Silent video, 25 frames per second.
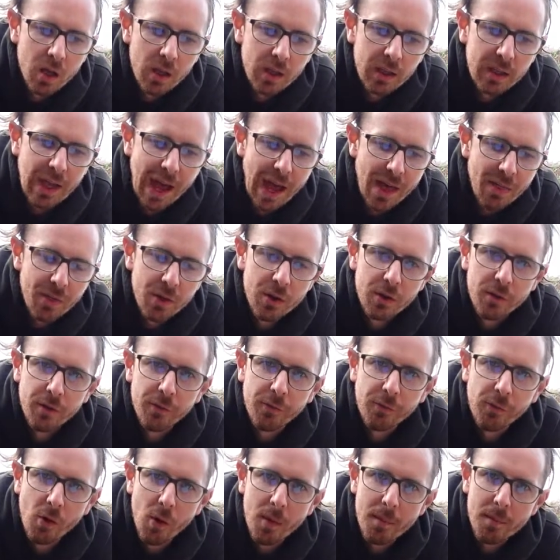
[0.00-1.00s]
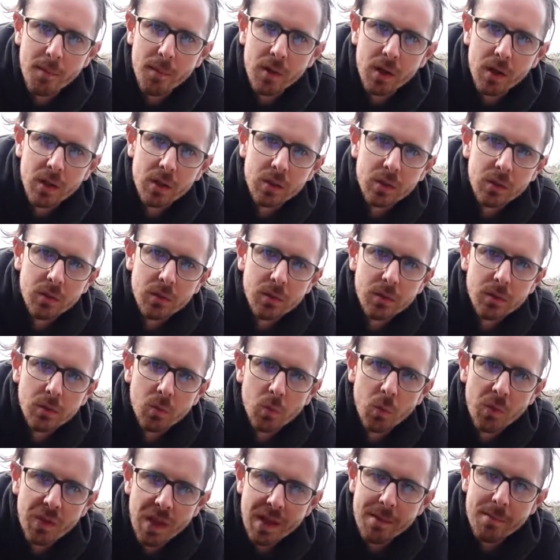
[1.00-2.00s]
gathered from
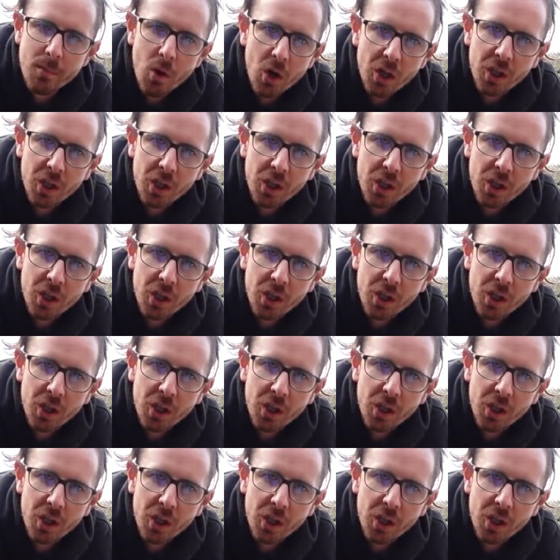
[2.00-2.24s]
within my